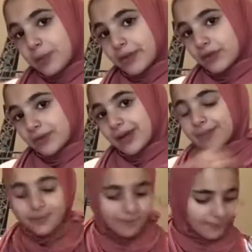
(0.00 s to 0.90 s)
that's
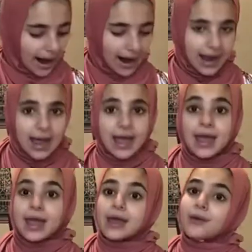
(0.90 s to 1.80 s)
way.
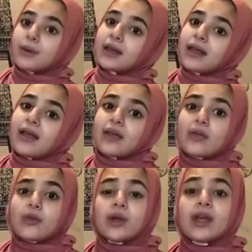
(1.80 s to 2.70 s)
You ready?
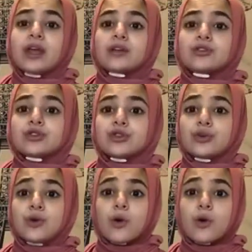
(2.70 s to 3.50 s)
3, 2,